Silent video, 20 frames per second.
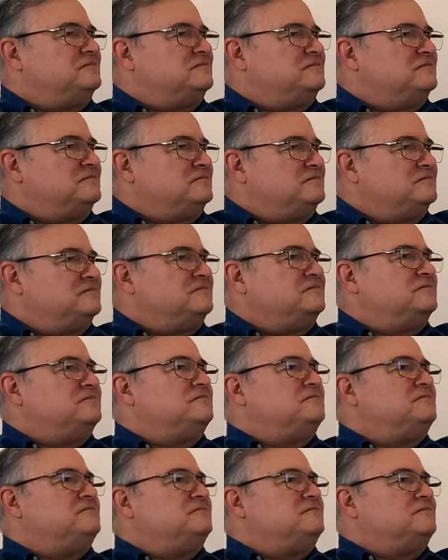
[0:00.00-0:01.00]

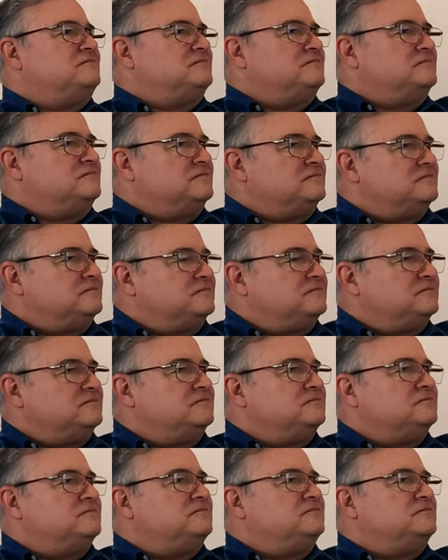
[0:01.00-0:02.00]

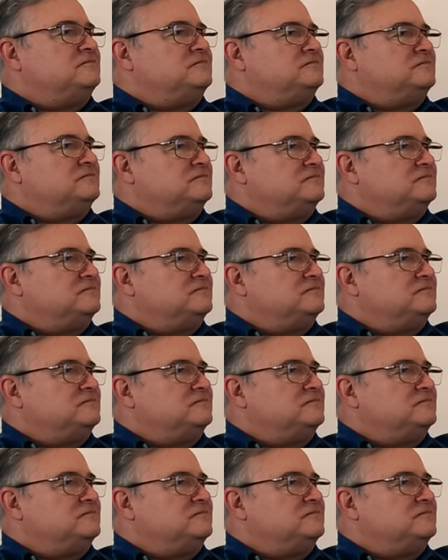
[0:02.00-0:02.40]
The person shown says nothing.